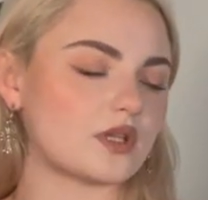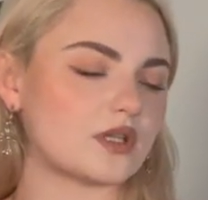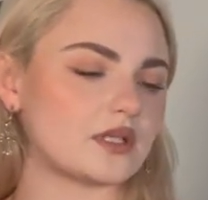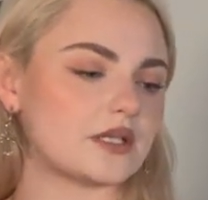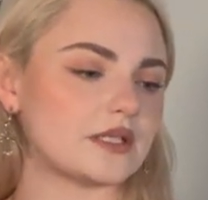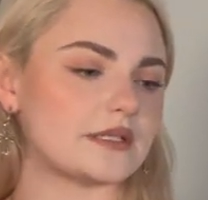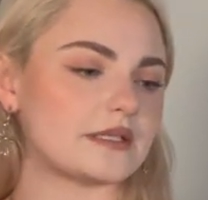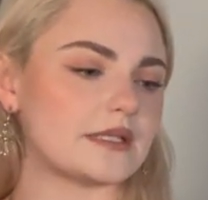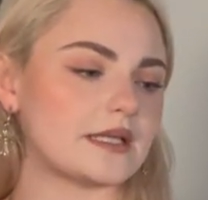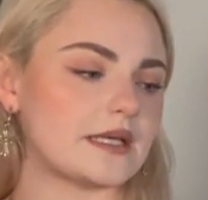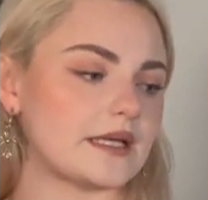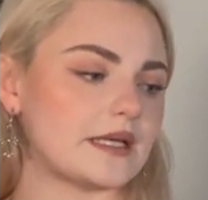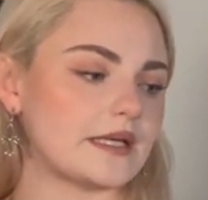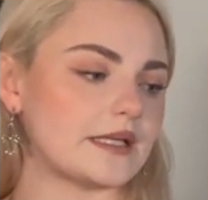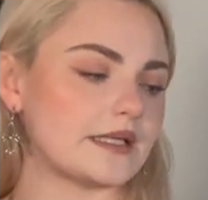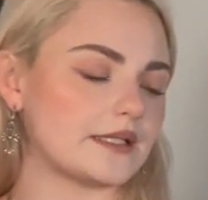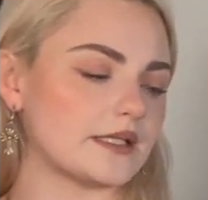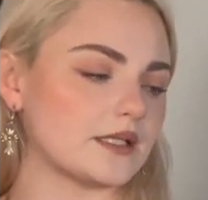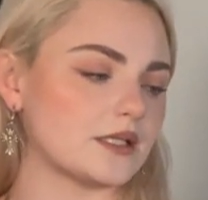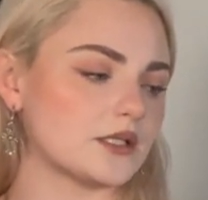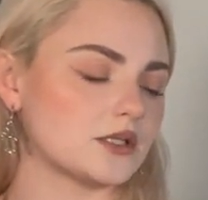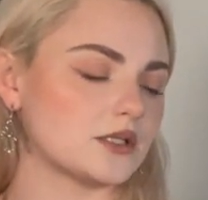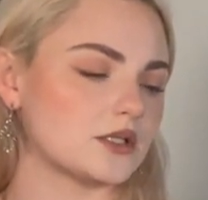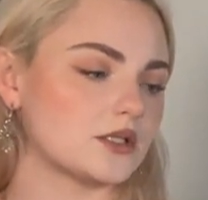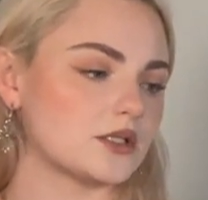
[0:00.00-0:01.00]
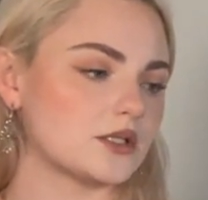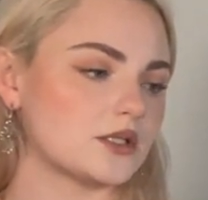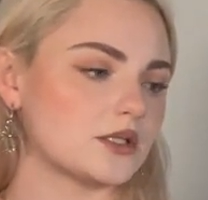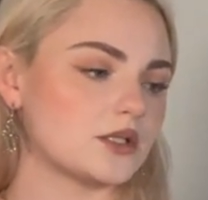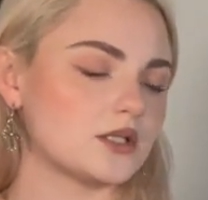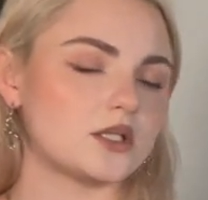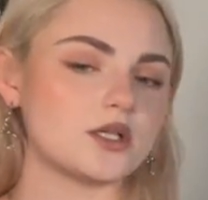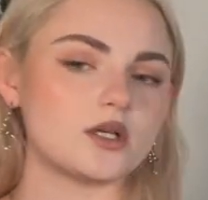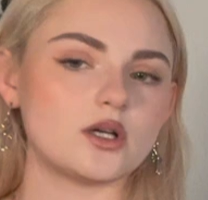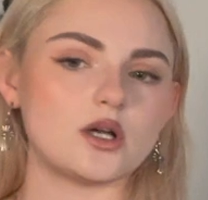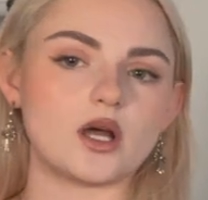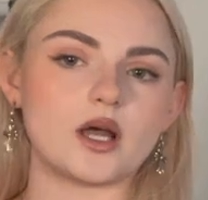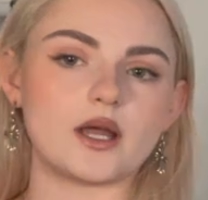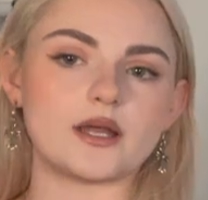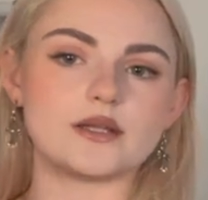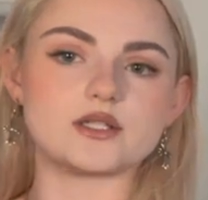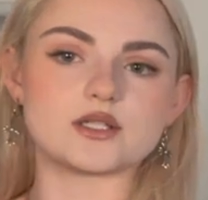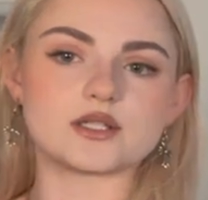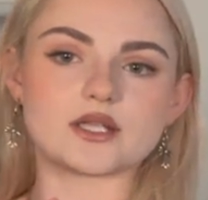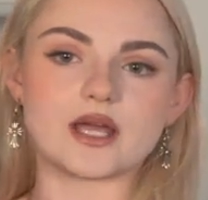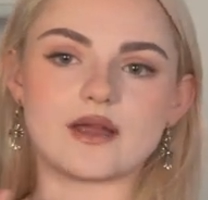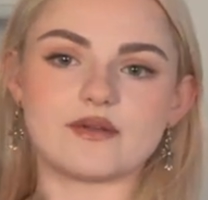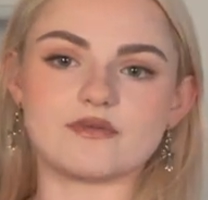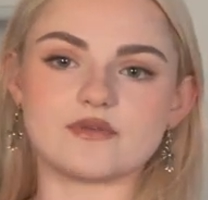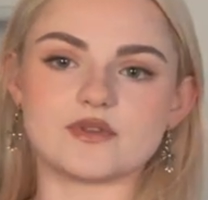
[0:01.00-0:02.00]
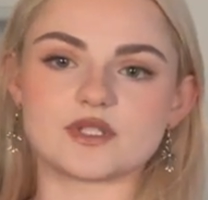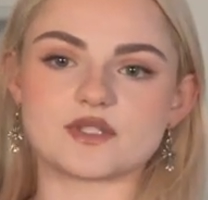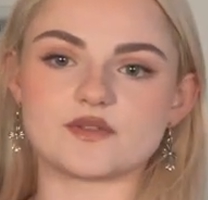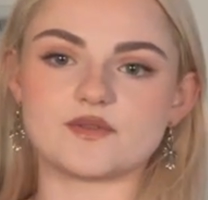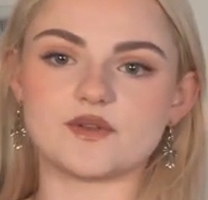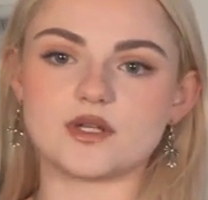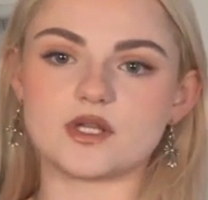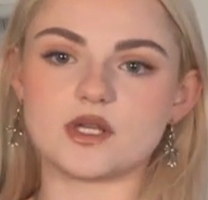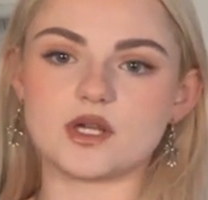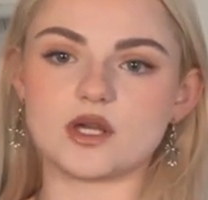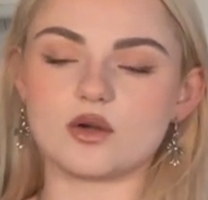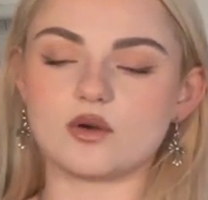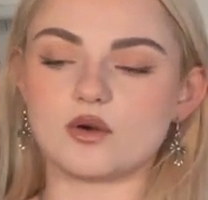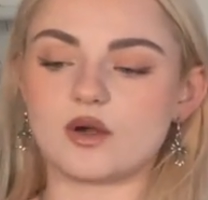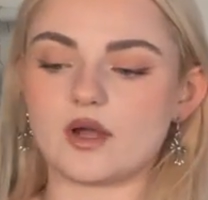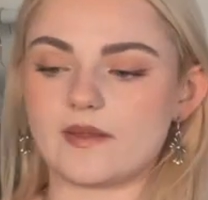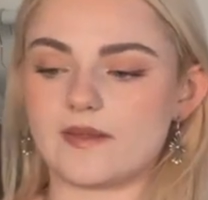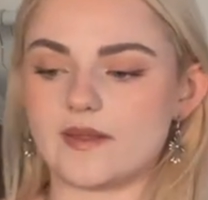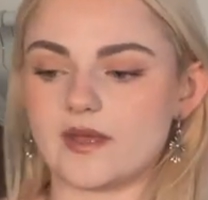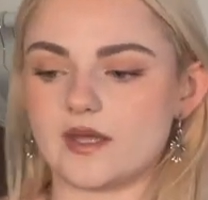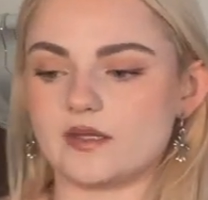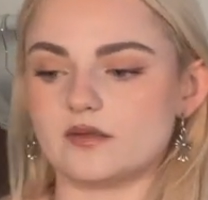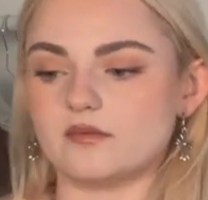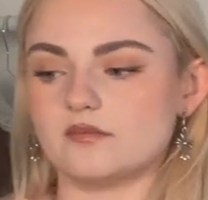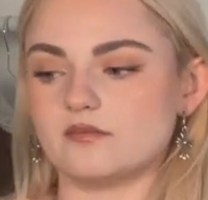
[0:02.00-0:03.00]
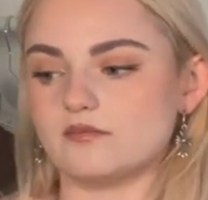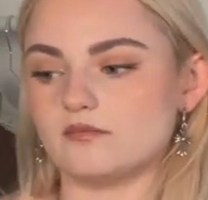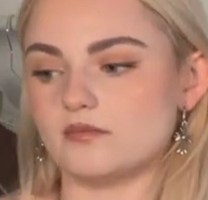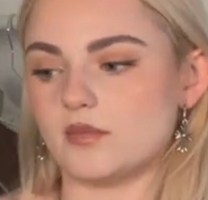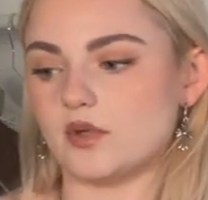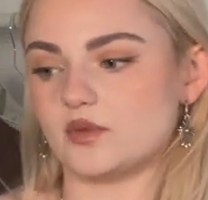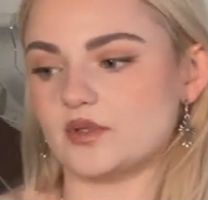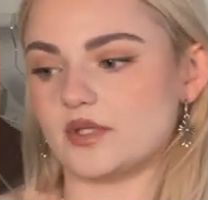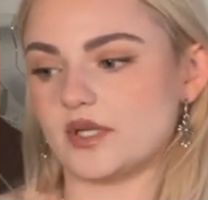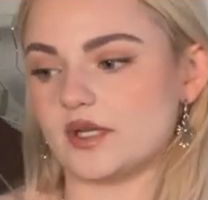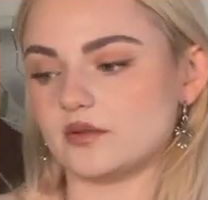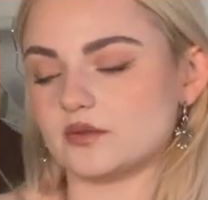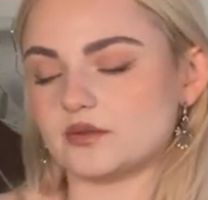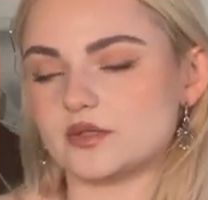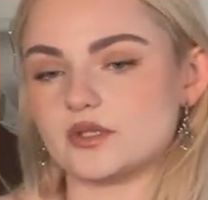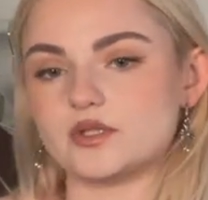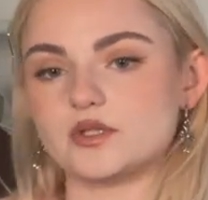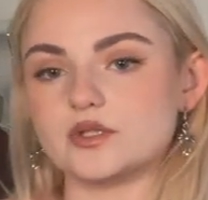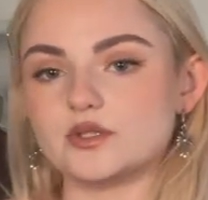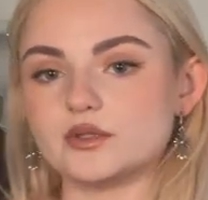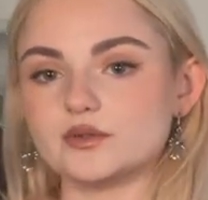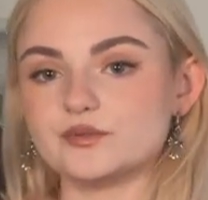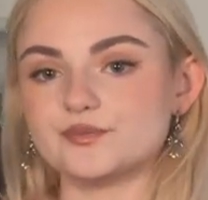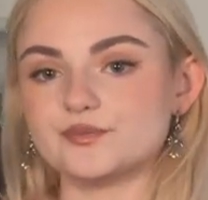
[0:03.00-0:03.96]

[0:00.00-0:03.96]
and then I just have this video and then Motel to do.